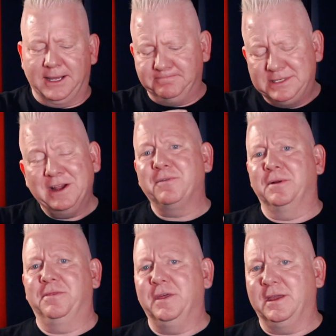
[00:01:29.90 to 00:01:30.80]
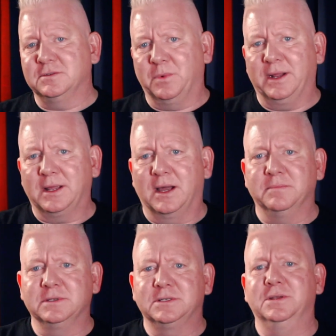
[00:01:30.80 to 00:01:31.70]
different things when it
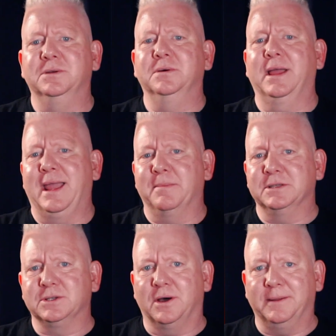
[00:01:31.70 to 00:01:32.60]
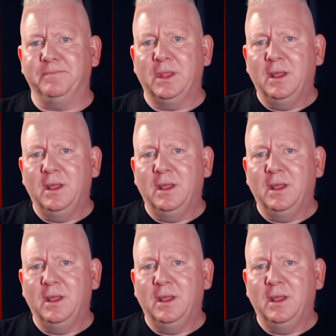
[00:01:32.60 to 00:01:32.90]
comes to Amazon.